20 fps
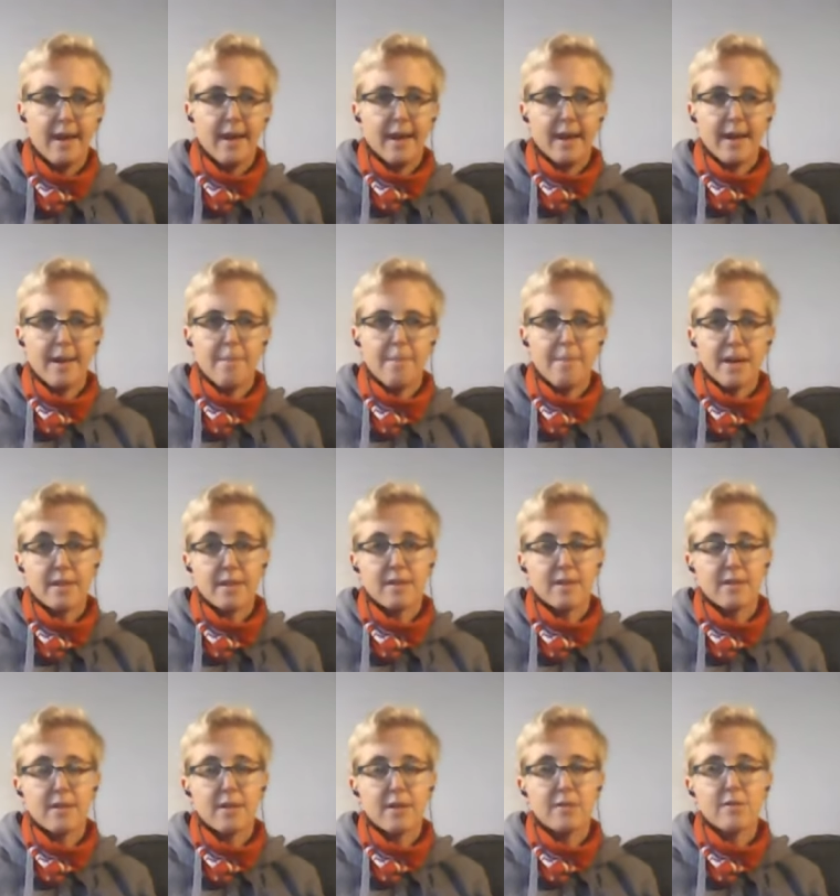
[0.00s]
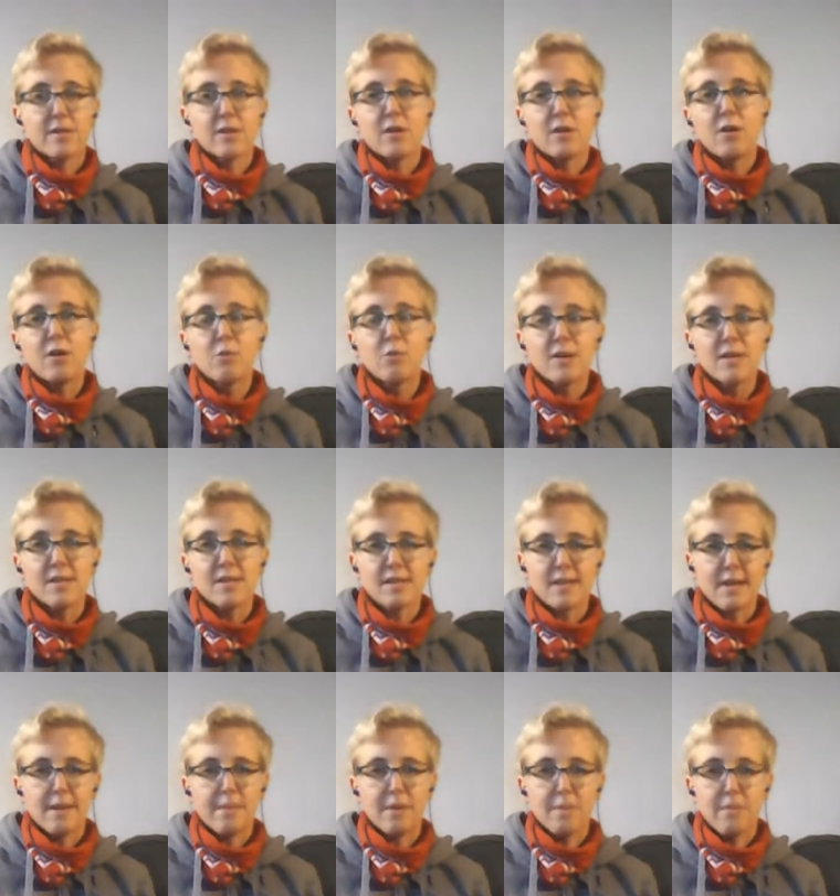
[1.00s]
Uh, but there is always
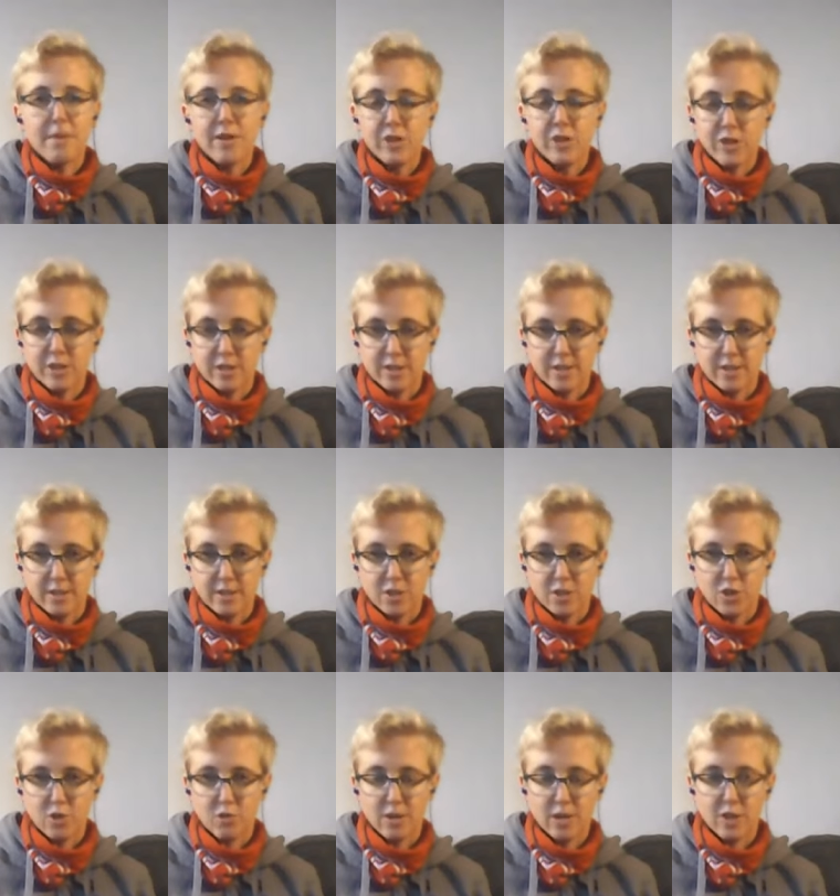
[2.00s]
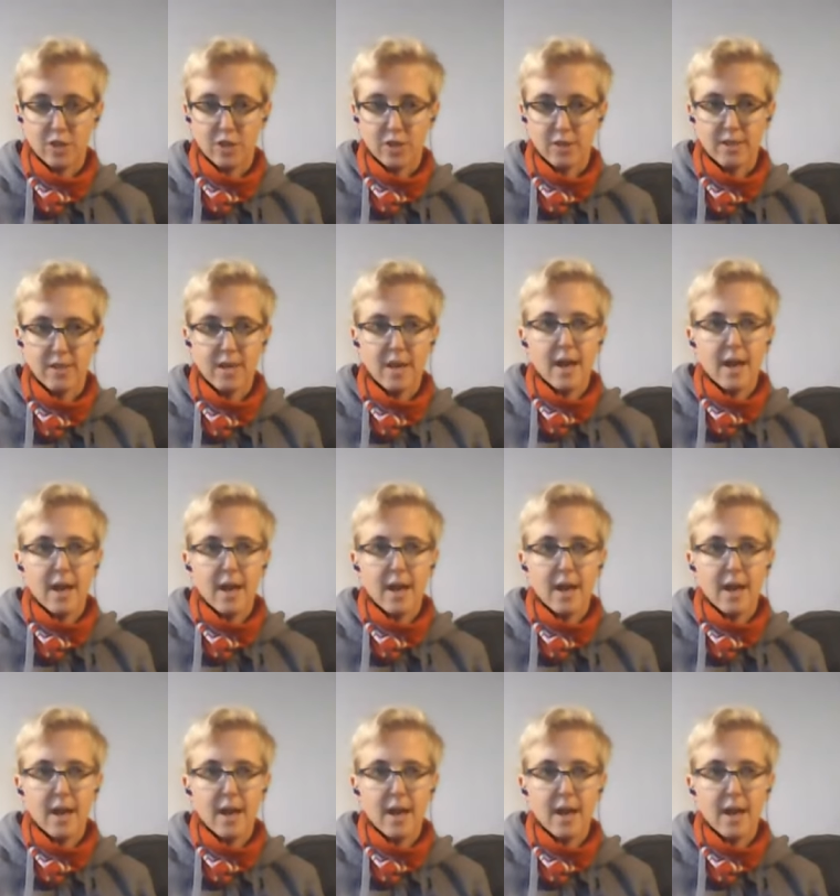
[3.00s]
some emergency situations